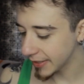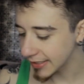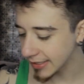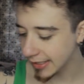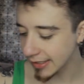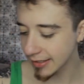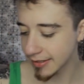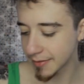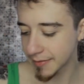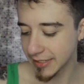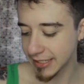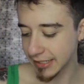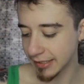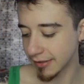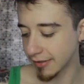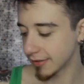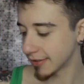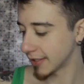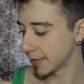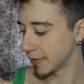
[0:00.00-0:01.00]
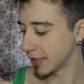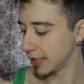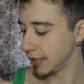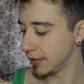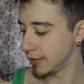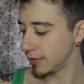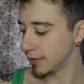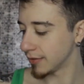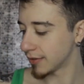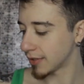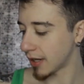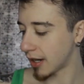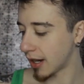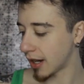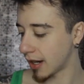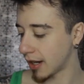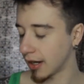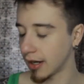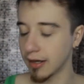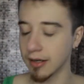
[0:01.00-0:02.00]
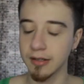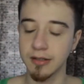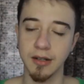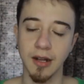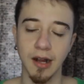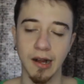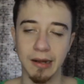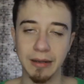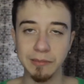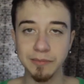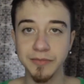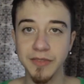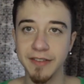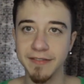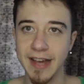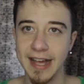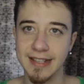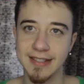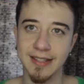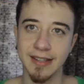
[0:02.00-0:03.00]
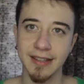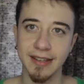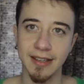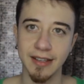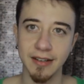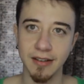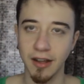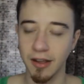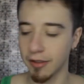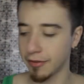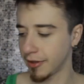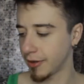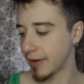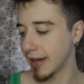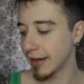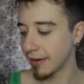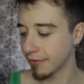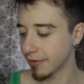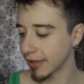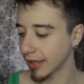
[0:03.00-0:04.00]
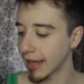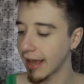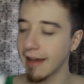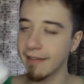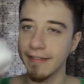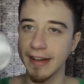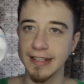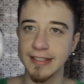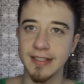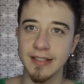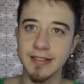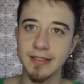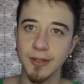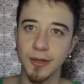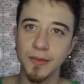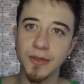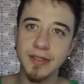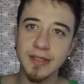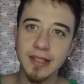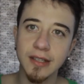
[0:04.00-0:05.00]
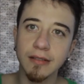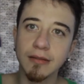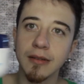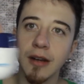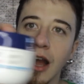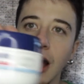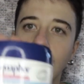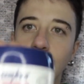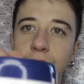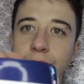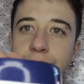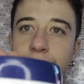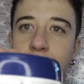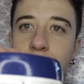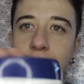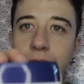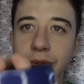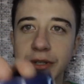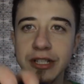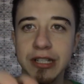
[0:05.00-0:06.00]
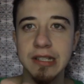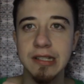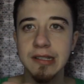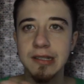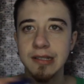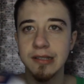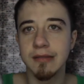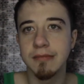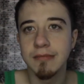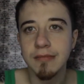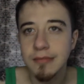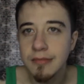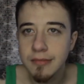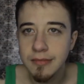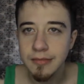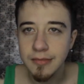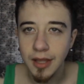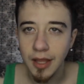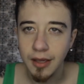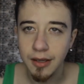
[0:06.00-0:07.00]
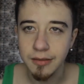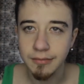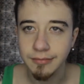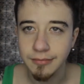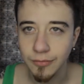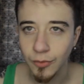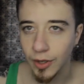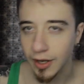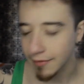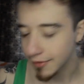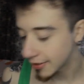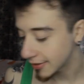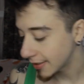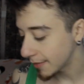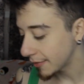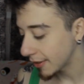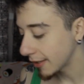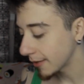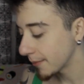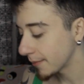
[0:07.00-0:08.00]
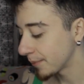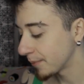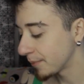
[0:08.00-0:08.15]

basically the materials I'm gonna use are Vaseline, although I don't really have Vaseline, so I'm using Aquaphor, which is like, whatever, same thing.